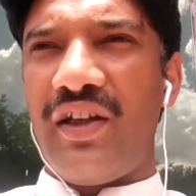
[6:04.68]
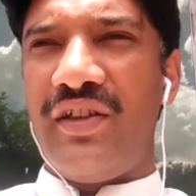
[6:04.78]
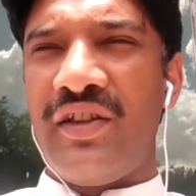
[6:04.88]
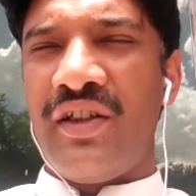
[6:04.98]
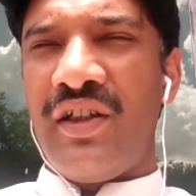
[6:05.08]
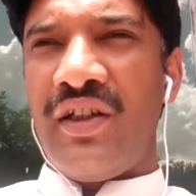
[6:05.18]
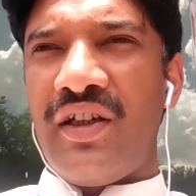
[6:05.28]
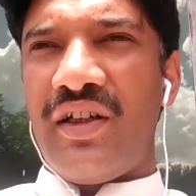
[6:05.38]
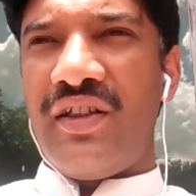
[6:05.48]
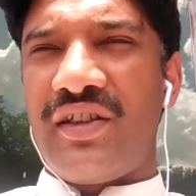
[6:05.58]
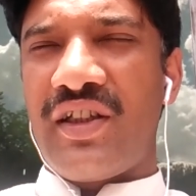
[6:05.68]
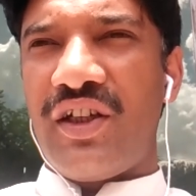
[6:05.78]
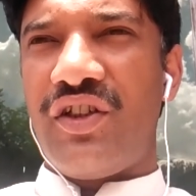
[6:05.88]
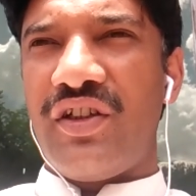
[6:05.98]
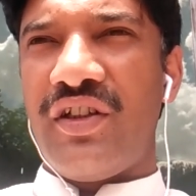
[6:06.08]
wide
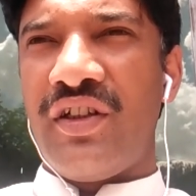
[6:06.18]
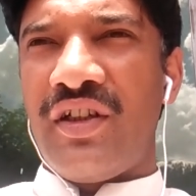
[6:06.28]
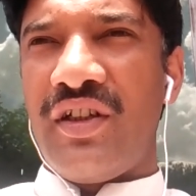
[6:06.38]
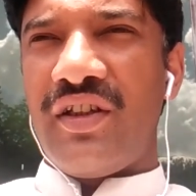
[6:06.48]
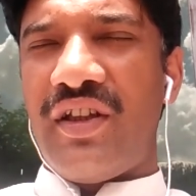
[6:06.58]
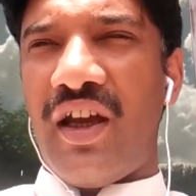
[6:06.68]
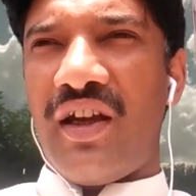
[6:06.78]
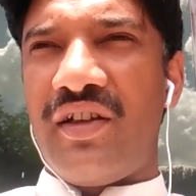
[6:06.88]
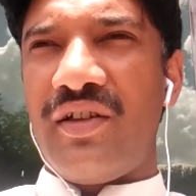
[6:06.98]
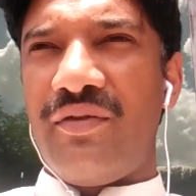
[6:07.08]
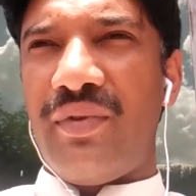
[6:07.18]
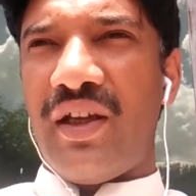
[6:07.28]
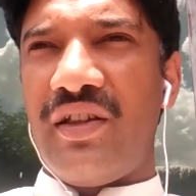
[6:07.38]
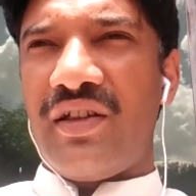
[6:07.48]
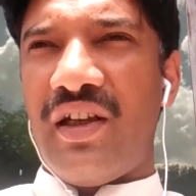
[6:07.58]
discussion that
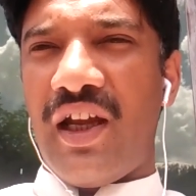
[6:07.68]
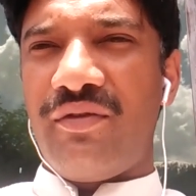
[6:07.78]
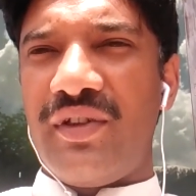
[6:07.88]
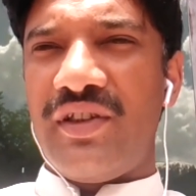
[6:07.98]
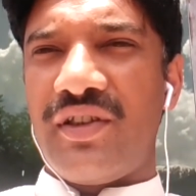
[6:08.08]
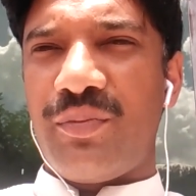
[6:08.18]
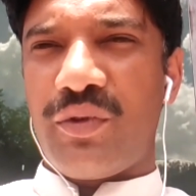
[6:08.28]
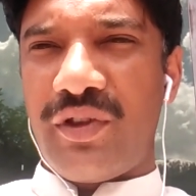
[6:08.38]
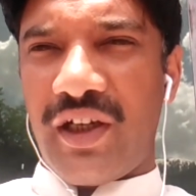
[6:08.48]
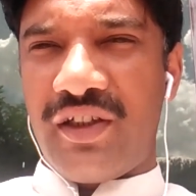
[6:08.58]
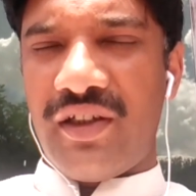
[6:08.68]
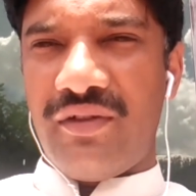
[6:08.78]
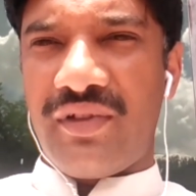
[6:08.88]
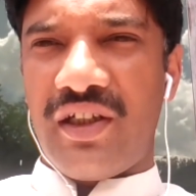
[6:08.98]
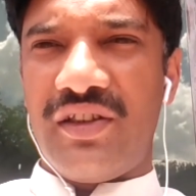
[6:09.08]
whether language is the production
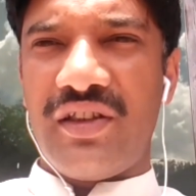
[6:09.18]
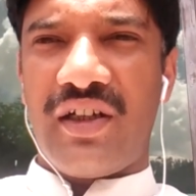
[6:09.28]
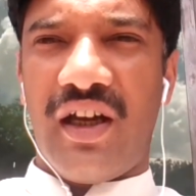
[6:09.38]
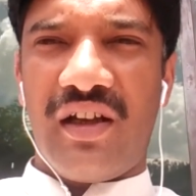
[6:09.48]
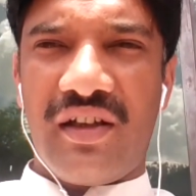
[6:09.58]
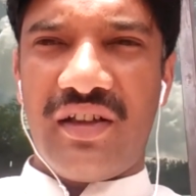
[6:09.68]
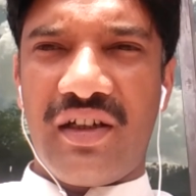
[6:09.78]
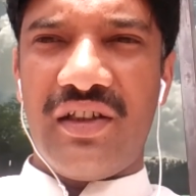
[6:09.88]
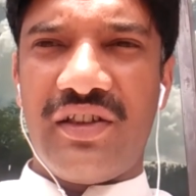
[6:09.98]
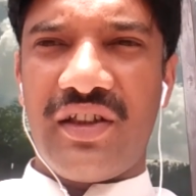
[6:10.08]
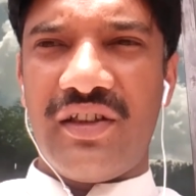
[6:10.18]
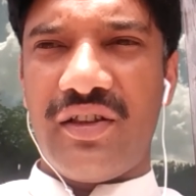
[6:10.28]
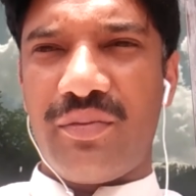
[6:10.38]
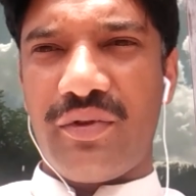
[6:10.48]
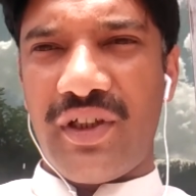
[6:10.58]
of culture or the culture is
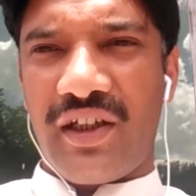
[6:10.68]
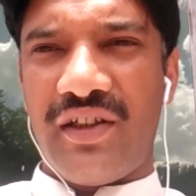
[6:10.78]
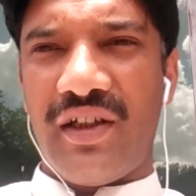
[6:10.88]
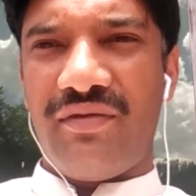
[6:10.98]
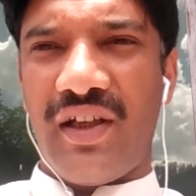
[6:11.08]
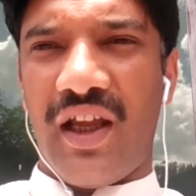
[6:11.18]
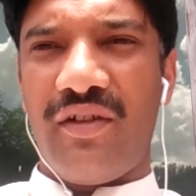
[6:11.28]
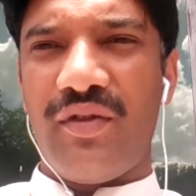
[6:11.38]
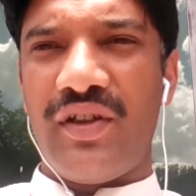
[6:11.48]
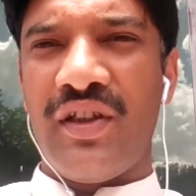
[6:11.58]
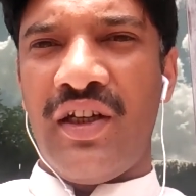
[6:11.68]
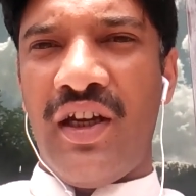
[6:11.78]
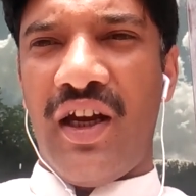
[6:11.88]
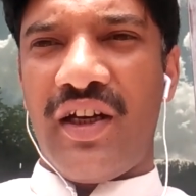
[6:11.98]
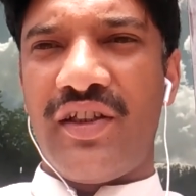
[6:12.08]
the production of language.
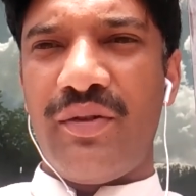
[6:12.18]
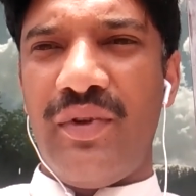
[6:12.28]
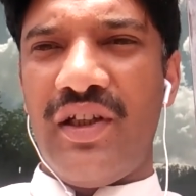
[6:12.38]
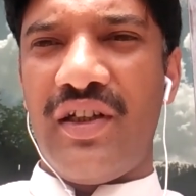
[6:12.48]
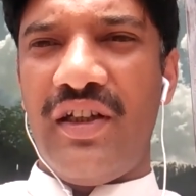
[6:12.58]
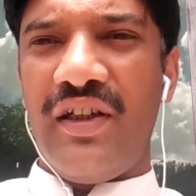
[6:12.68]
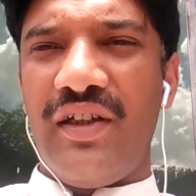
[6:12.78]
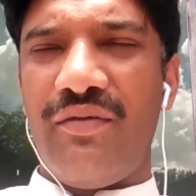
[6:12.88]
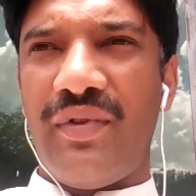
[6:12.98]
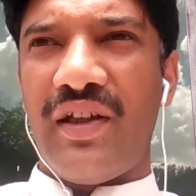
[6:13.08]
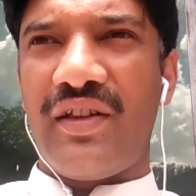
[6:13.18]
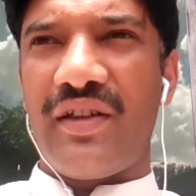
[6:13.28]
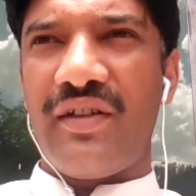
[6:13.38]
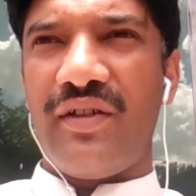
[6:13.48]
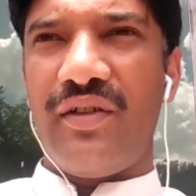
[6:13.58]
And similarly, whether